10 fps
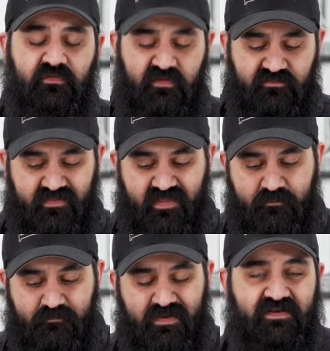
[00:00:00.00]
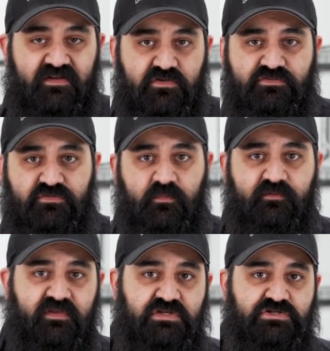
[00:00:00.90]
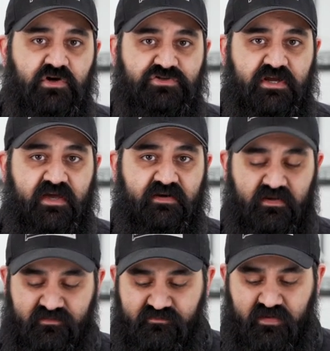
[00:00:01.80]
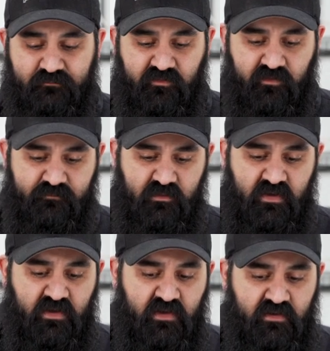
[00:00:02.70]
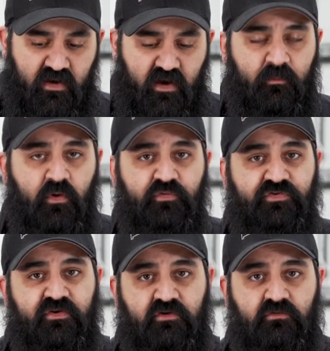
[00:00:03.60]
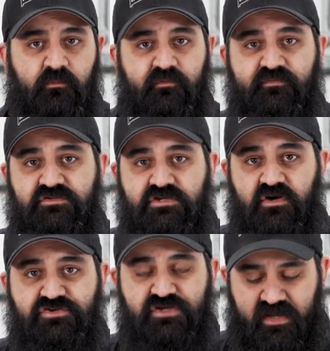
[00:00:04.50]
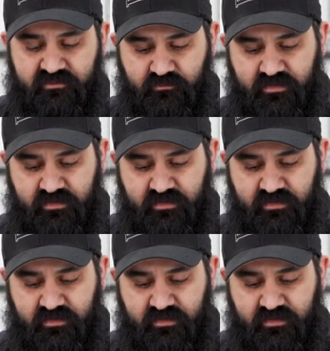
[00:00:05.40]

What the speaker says: and things like that may need you to remove the charging handle at the same time. I'm also going to remove the charging handle